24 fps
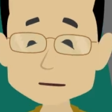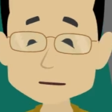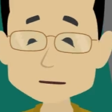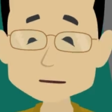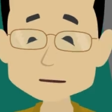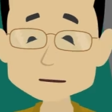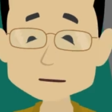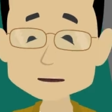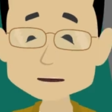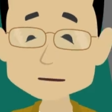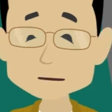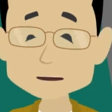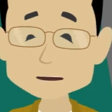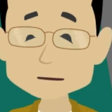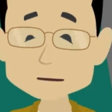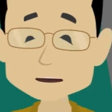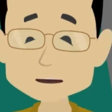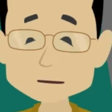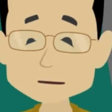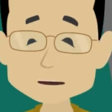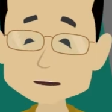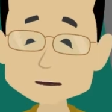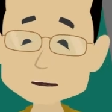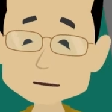Let's look
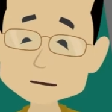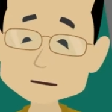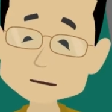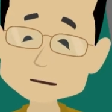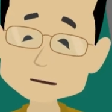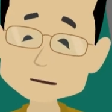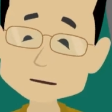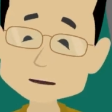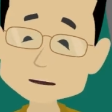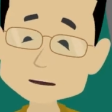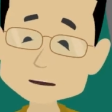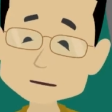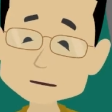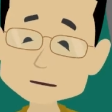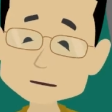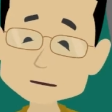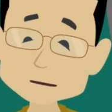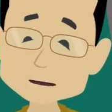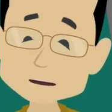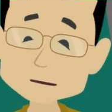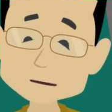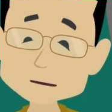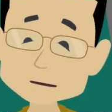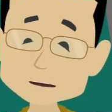at how you can create a
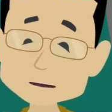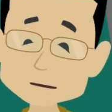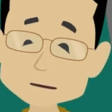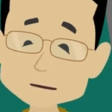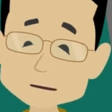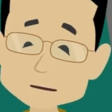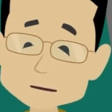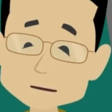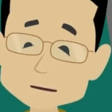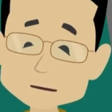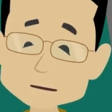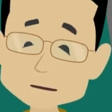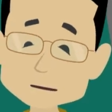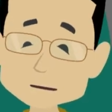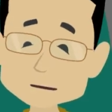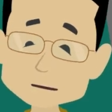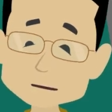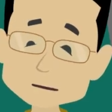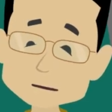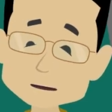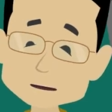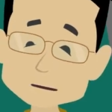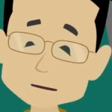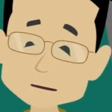new timecard
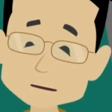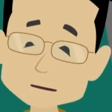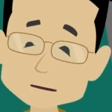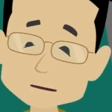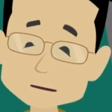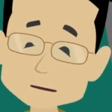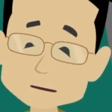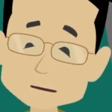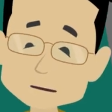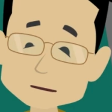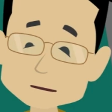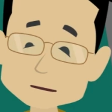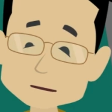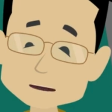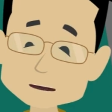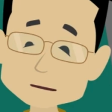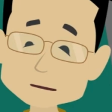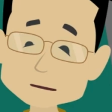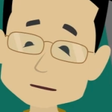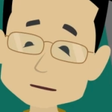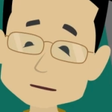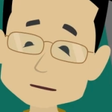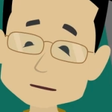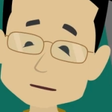entry by clicking the
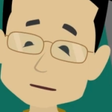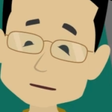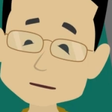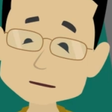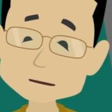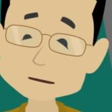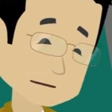Add button.